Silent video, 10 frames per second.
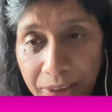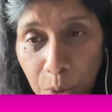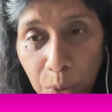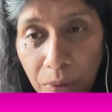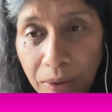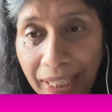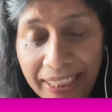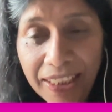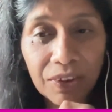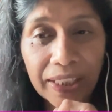to
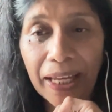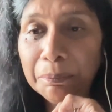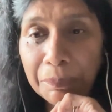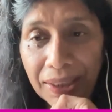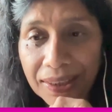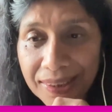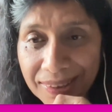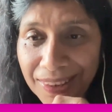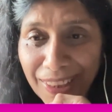any of the game parks.